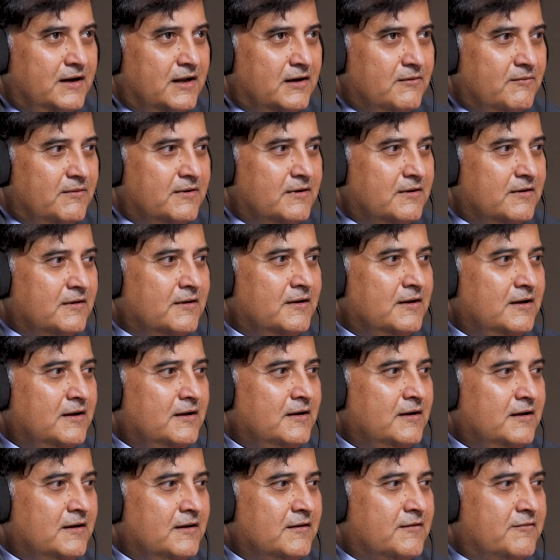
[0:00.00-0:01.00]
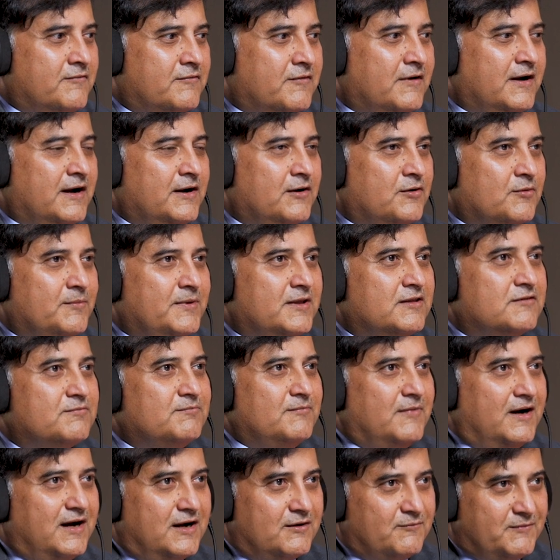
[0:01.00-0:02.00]
never try to be
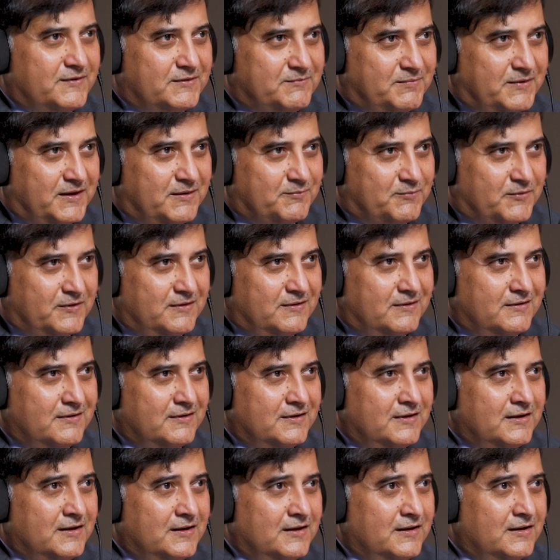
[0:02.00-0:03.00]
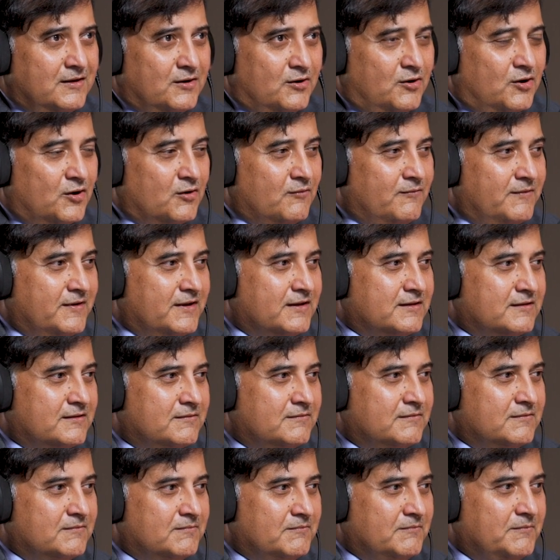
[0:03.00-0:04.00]
smart with people.
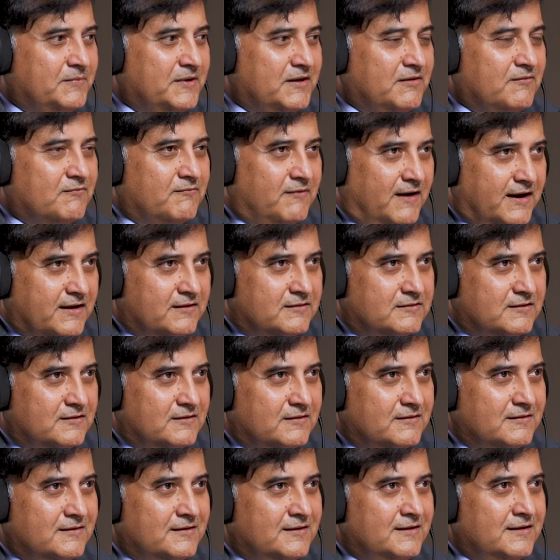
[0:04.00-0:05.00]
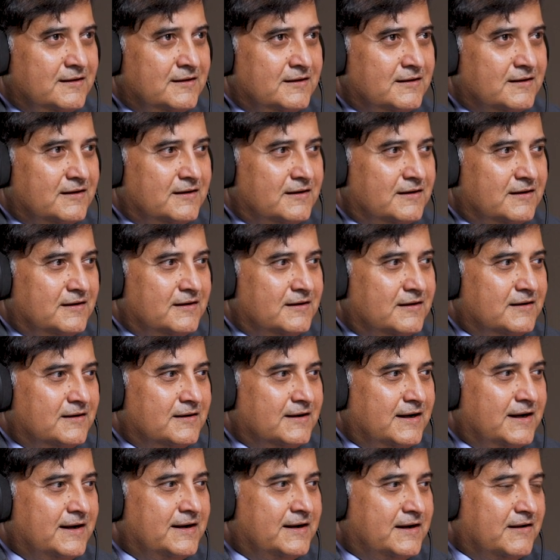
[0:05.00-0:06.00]
Always be wiser.
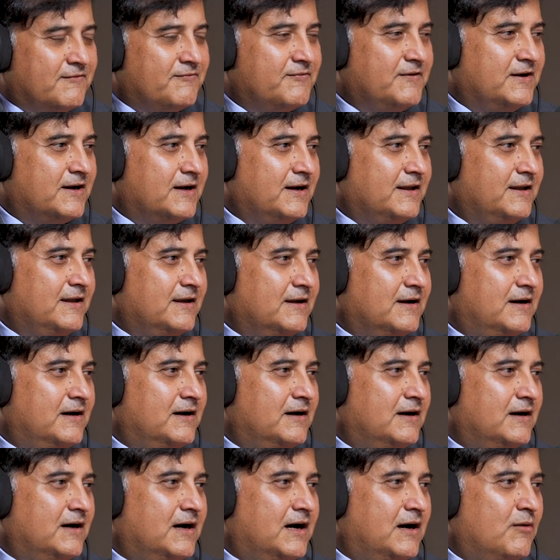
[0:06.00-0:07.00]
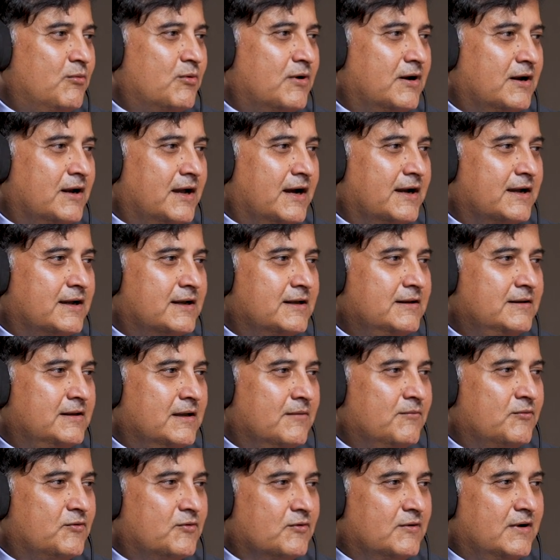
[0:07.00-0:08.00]
And definitely, I would like
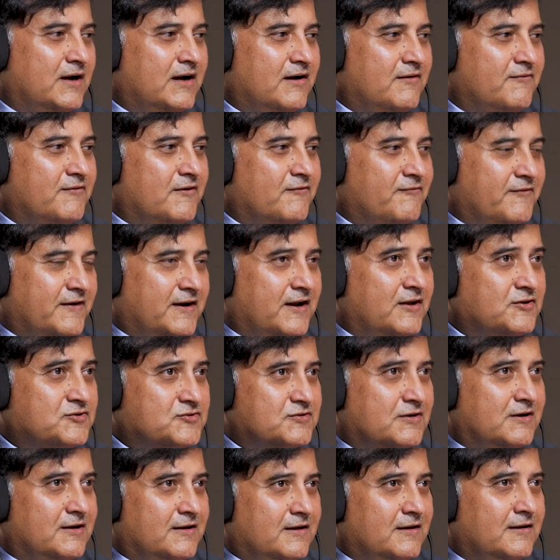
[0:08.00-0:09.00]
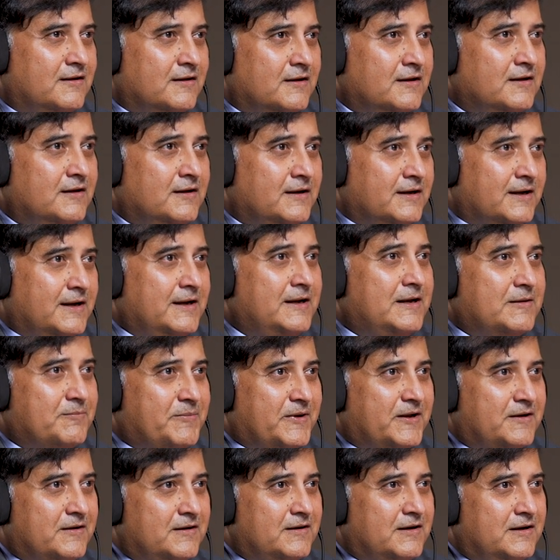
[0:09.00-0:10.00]
them to have a financially
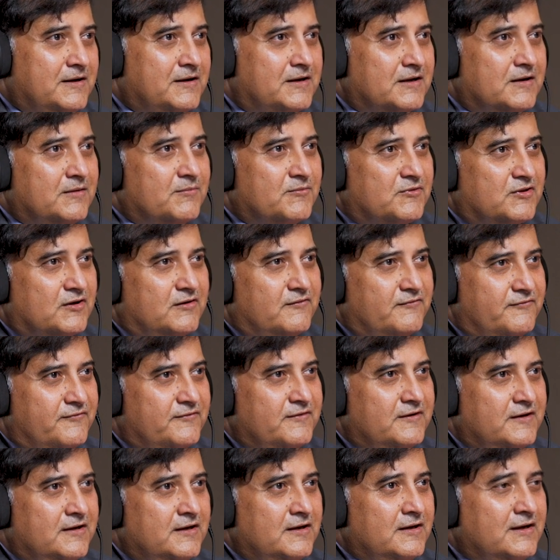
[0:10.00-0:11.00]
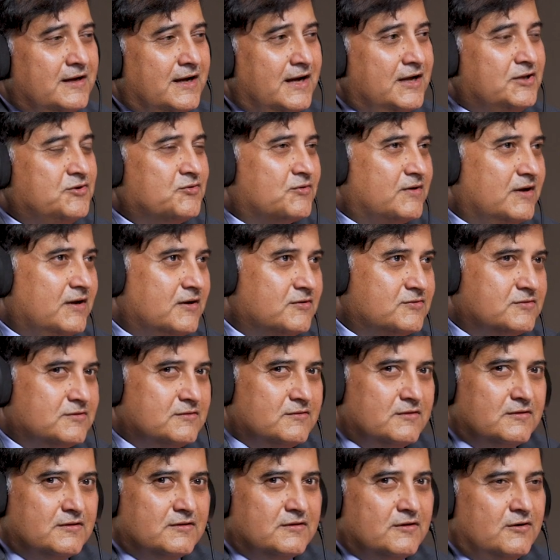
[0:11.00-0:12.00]
independent in terms of
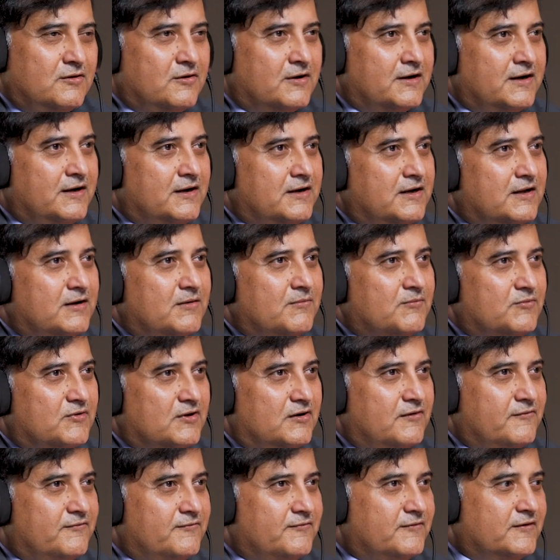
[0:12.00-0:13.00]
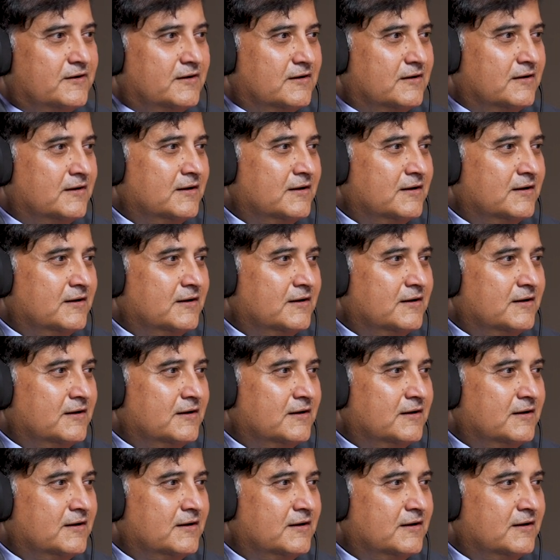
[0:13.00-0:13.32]
education or in terms of